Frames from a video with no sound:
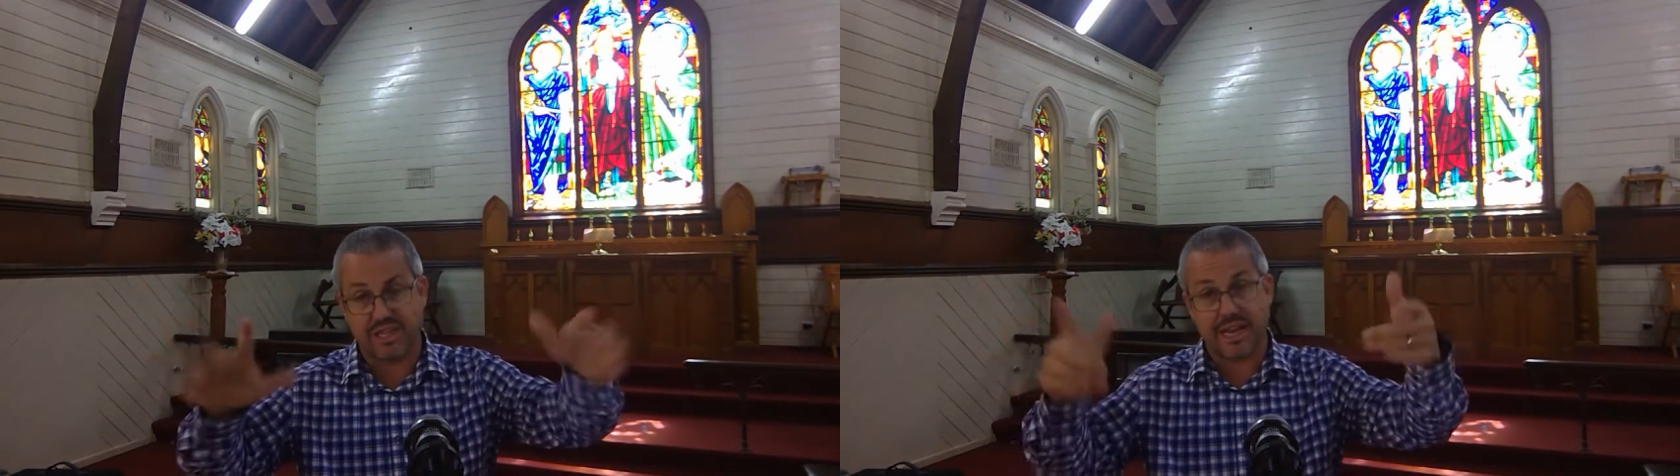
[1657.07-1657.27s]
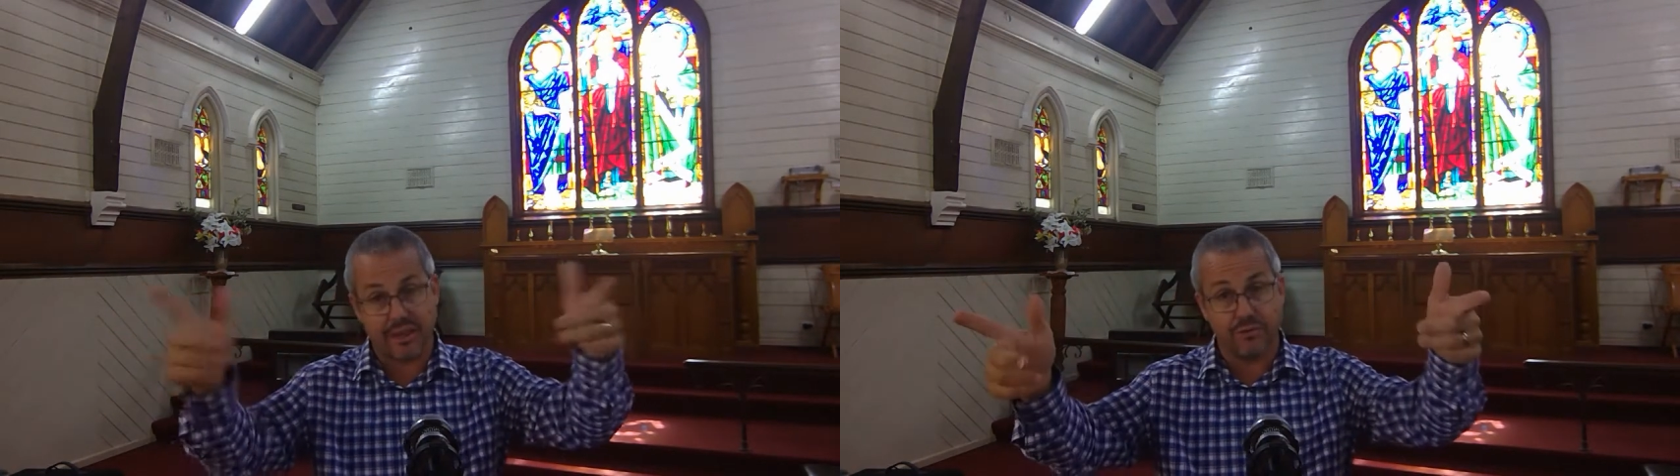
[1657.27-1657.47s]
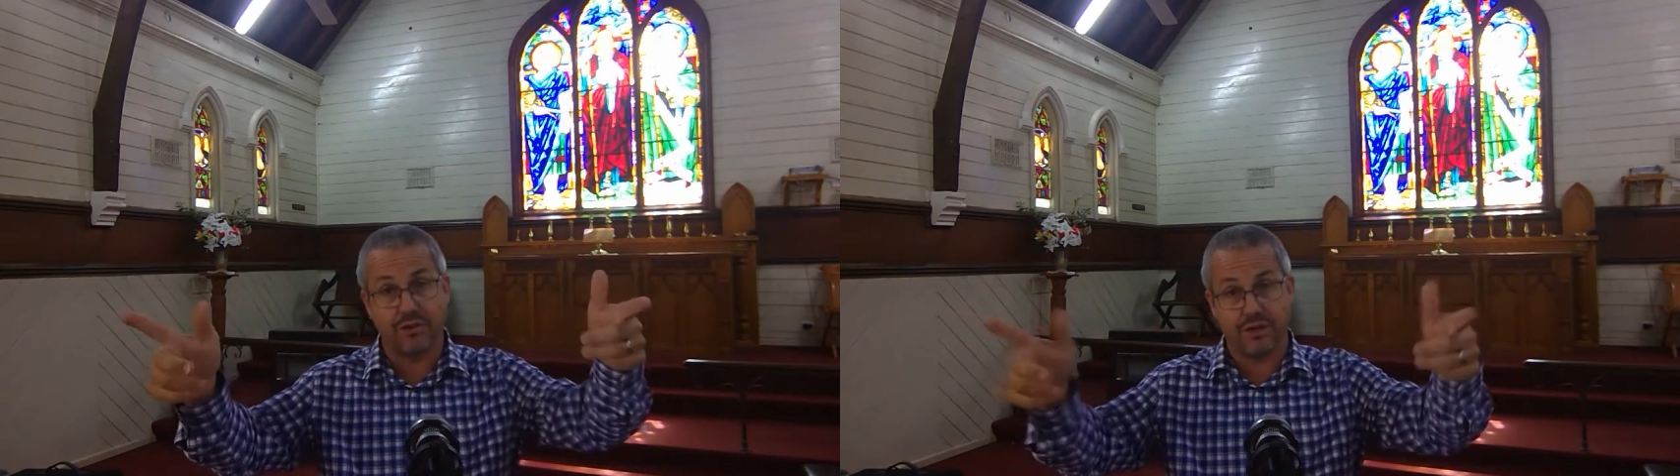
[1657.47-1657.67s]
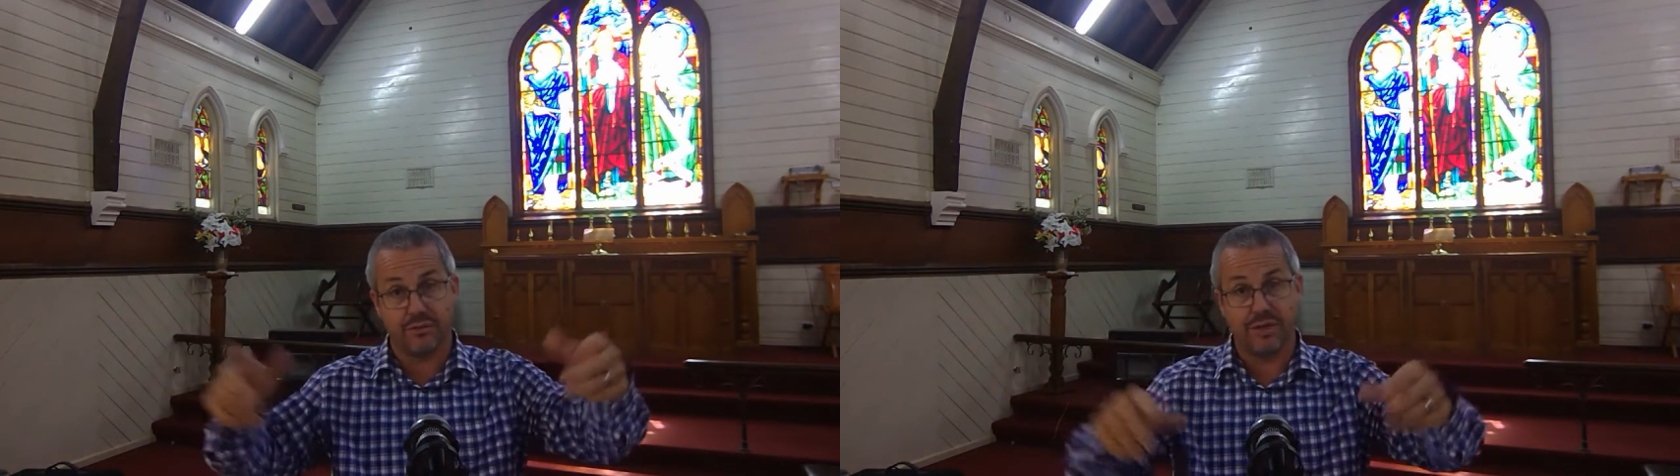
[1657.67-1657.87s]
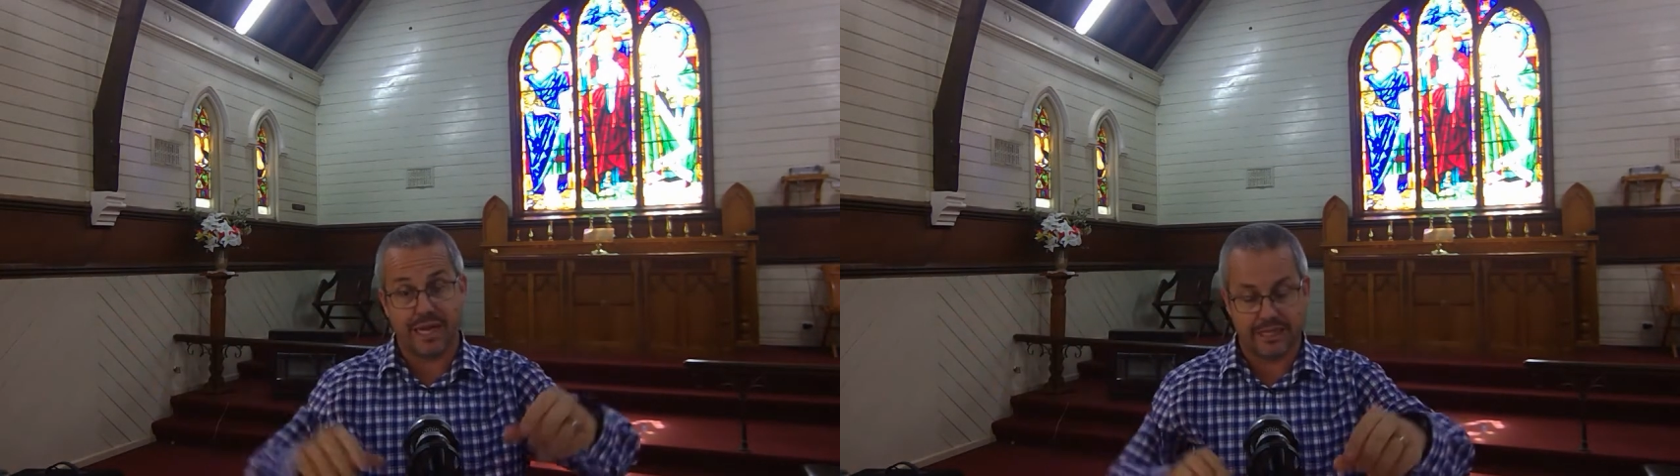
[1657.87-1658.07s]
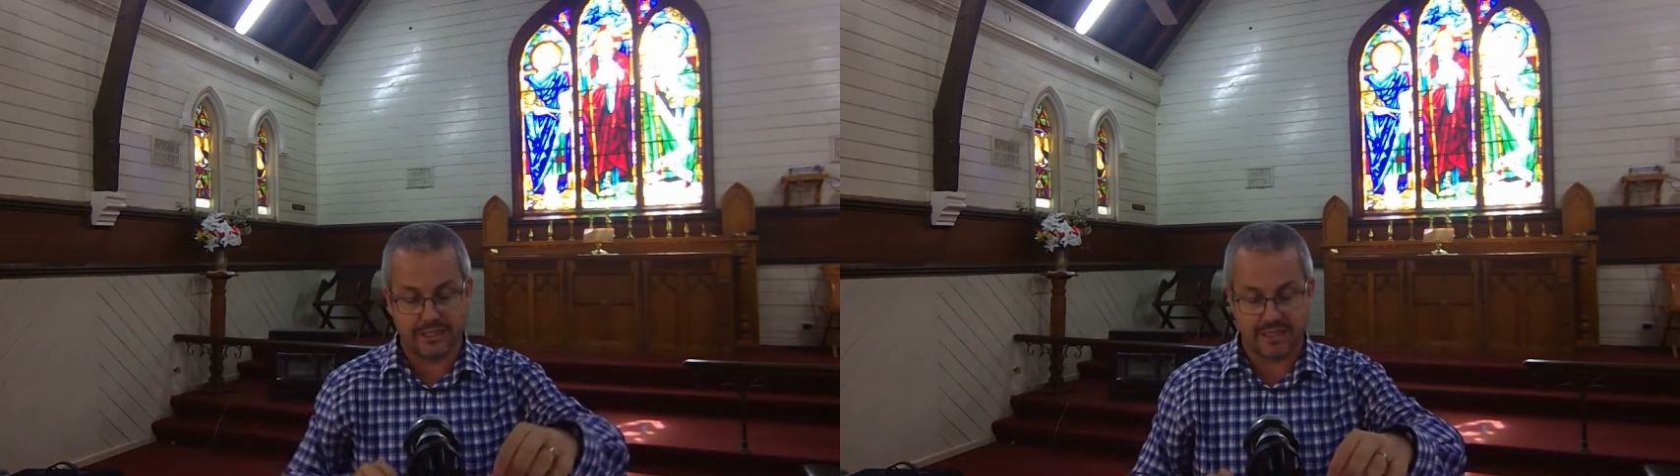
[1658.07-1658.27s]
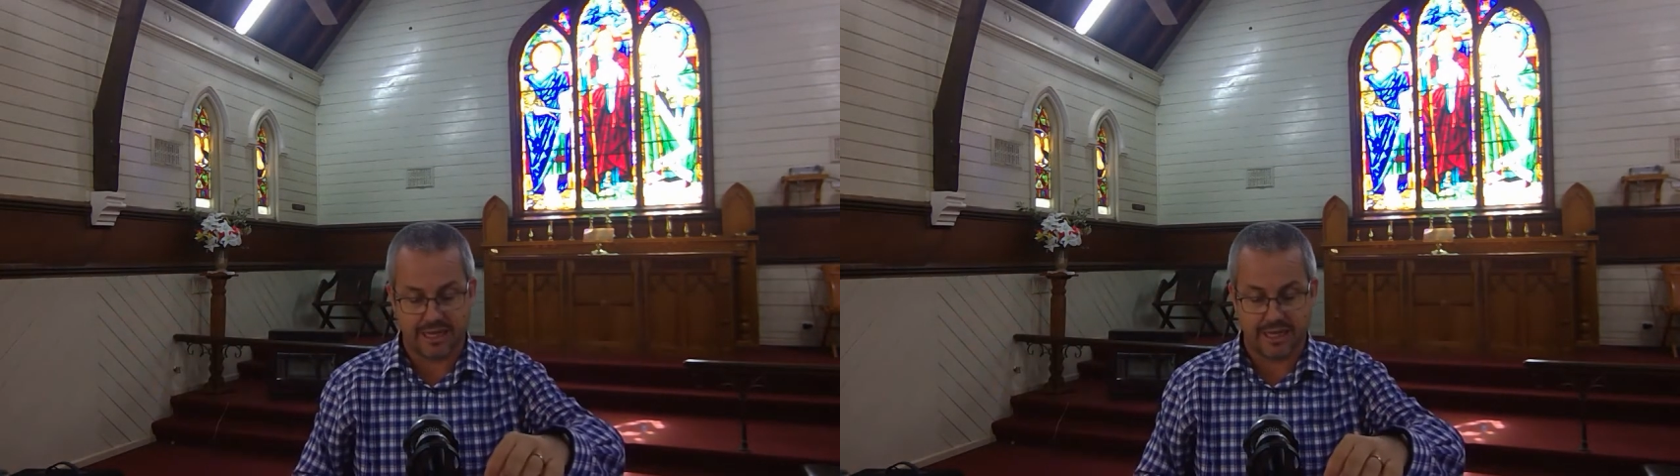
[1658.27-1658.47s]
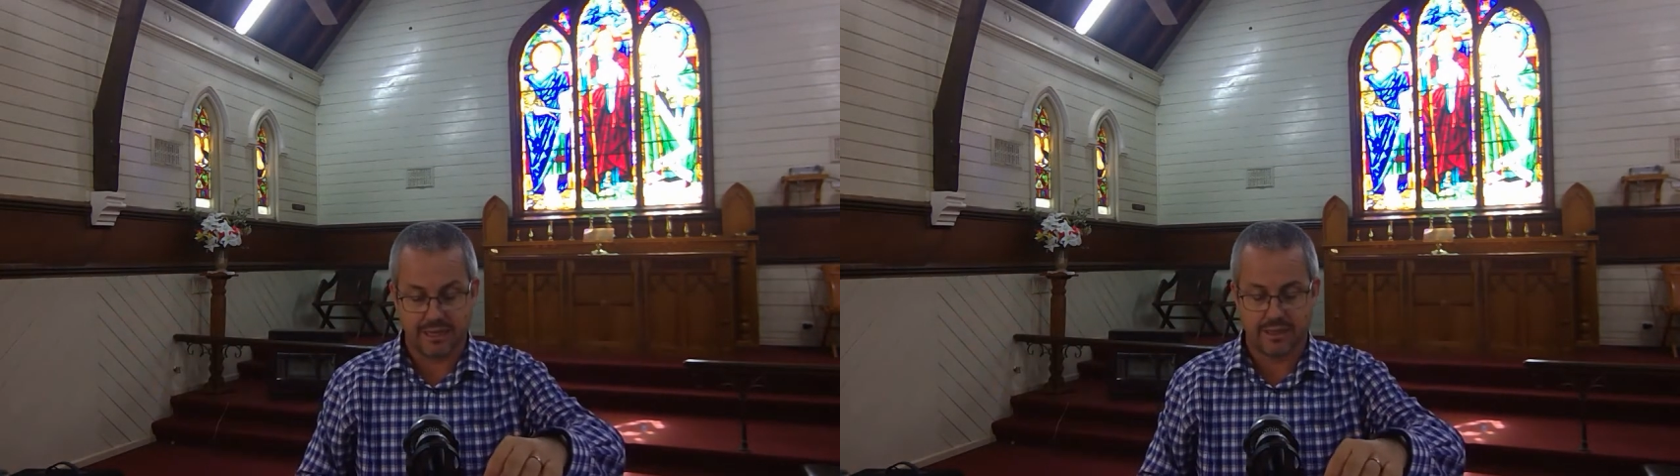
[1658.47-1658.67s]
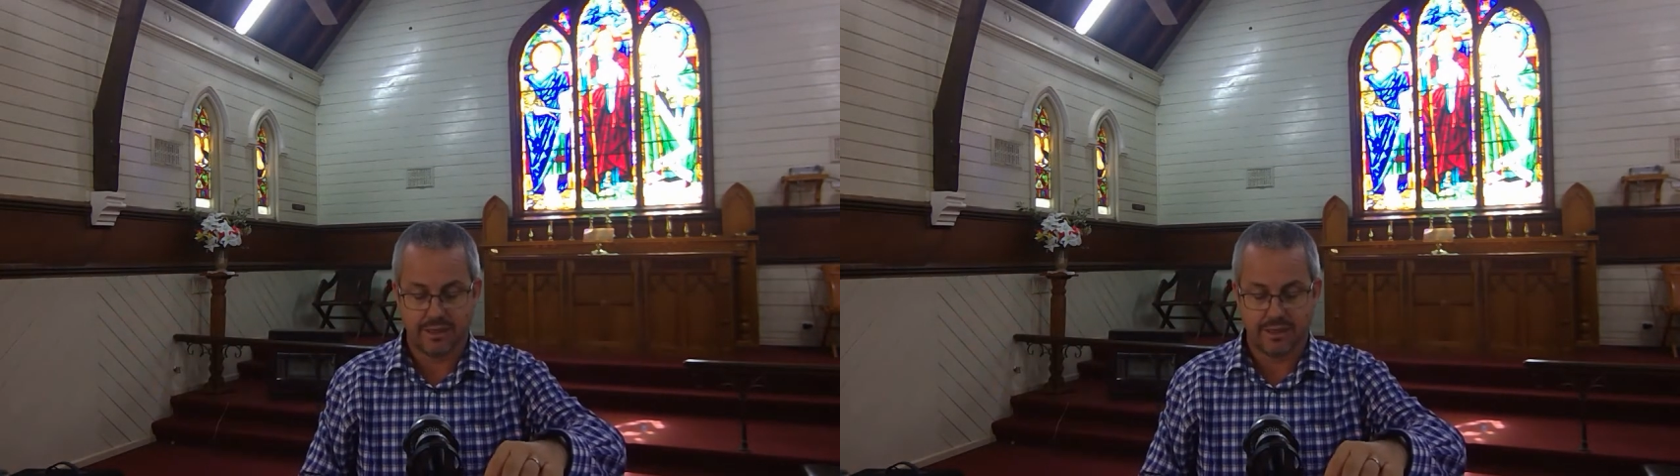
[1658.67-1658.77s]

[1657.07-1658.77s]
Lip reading: the other reading we had today,